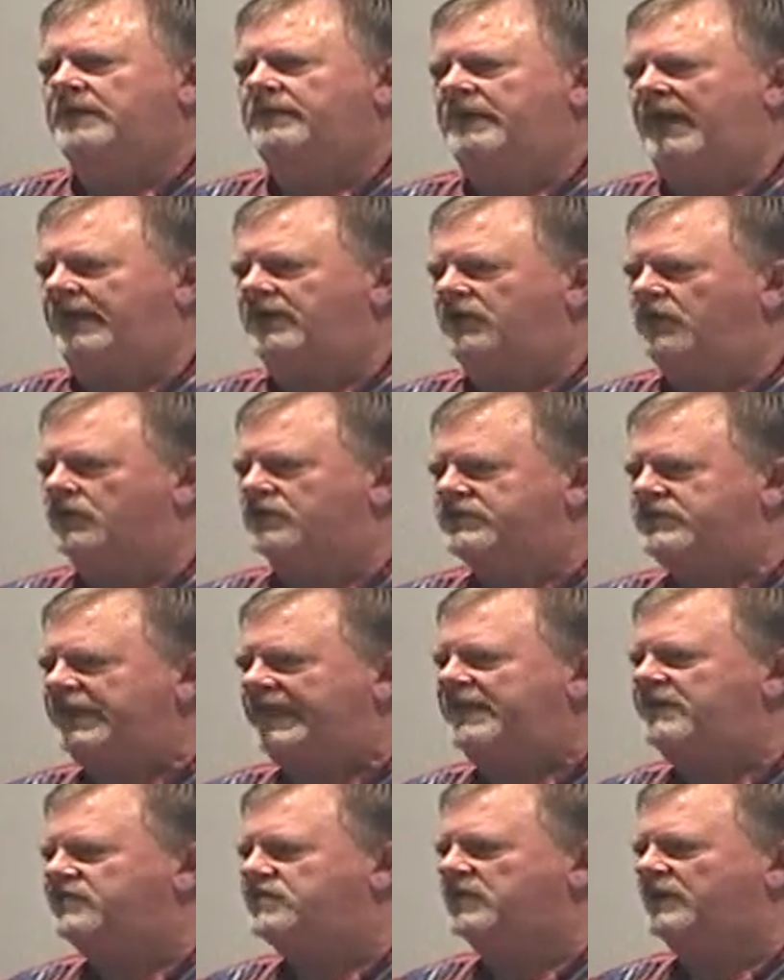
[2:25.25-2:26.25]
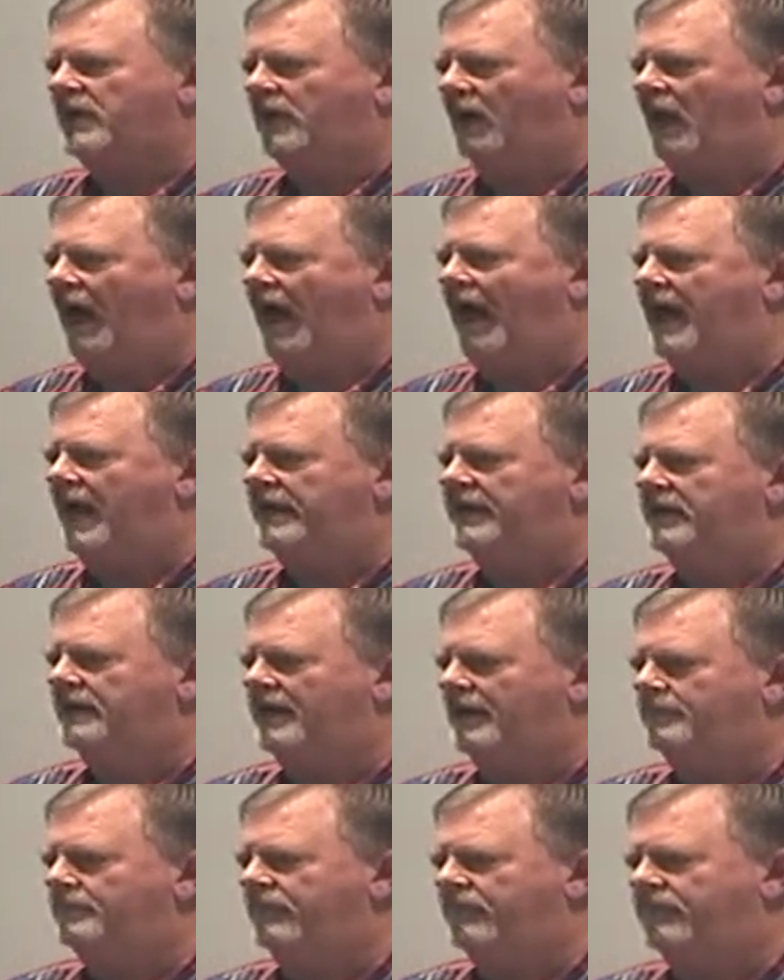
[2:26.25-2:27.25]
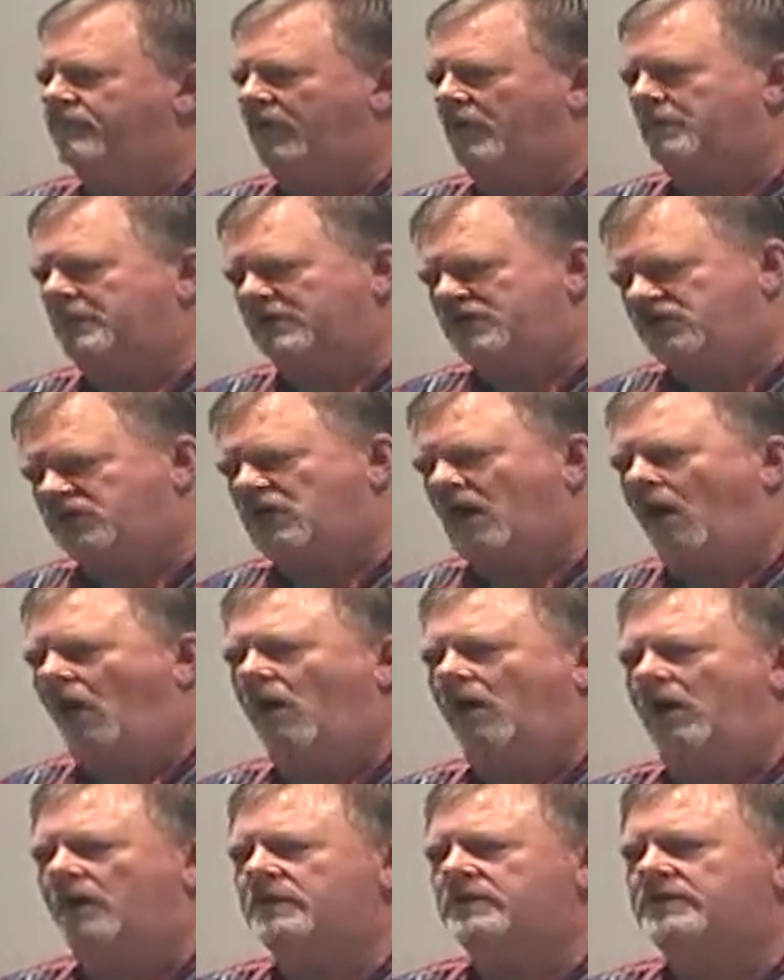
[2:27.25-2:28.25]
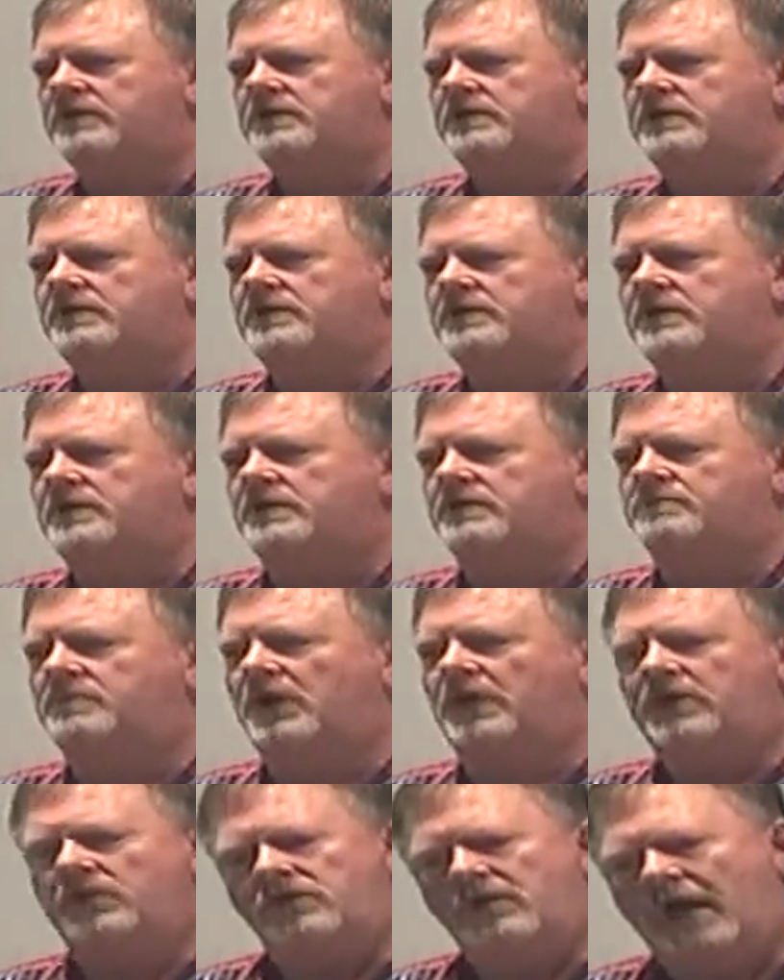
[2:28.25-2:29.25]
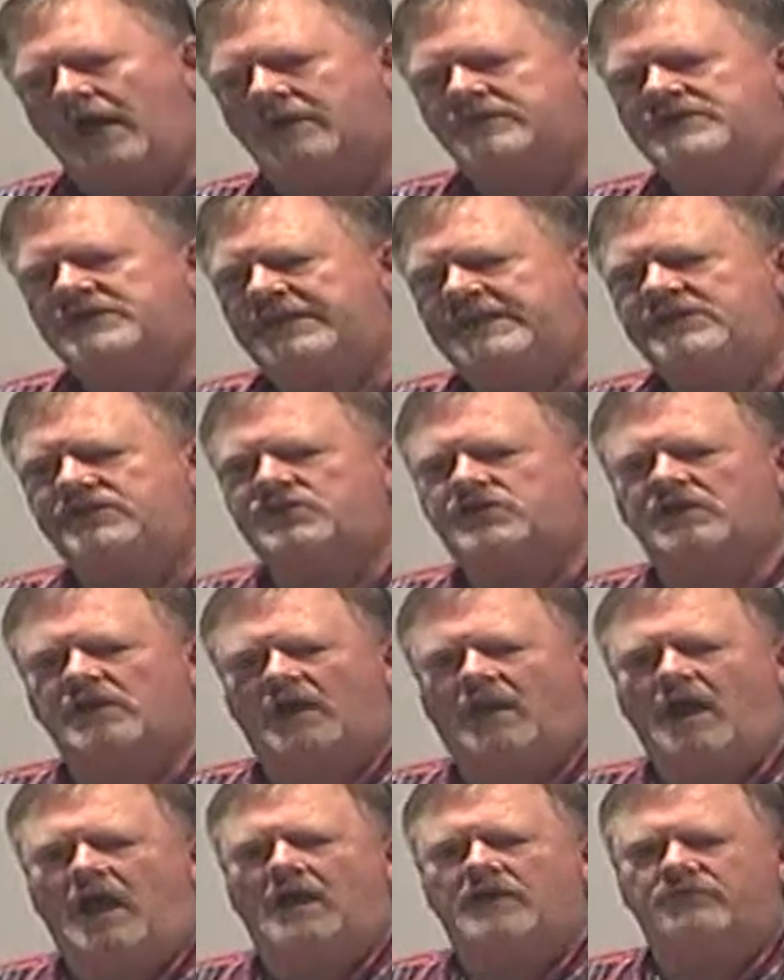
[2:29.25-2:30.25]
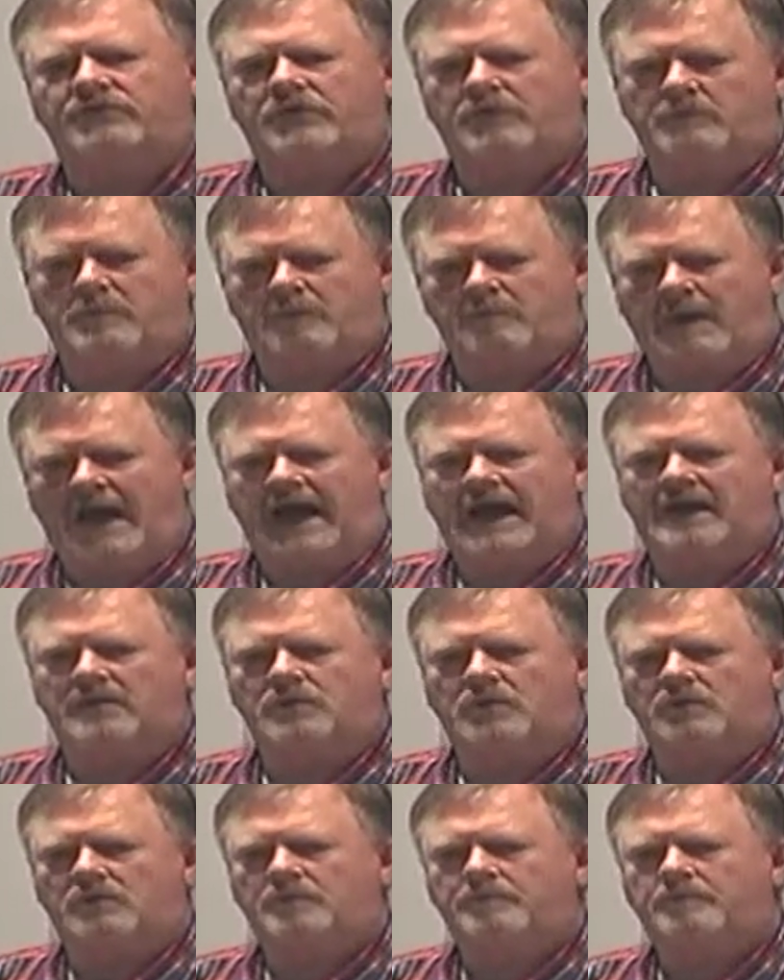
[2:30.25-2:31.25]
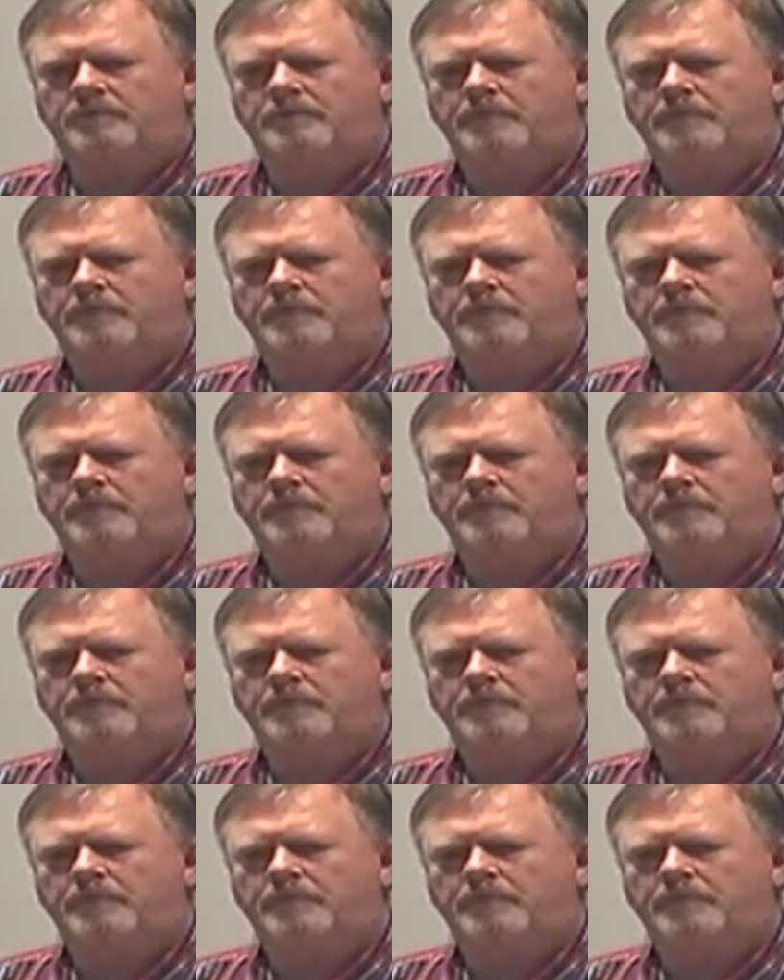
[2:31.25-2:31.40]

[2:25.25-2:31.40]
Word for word: that you're teaching a lot uh, from a chart, but you're not teaching a lot from the Bible.